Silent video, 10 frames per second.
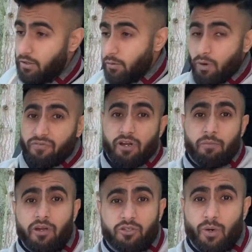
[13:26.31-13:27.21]
Well, if you're on a
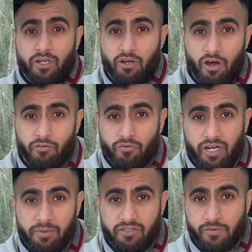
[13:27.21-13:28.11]
motorway, you can't really
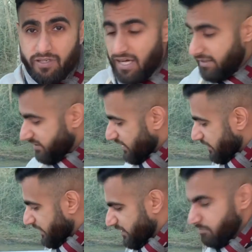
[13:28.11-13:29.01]
be doing that. So
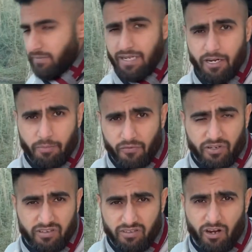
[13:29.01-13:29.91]
that's a little bit of a
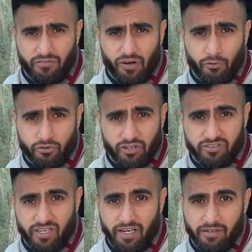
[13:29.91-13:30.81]
design fault just
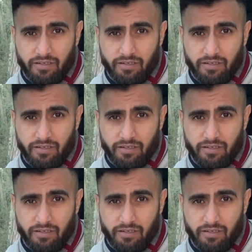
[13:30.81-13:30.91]
there.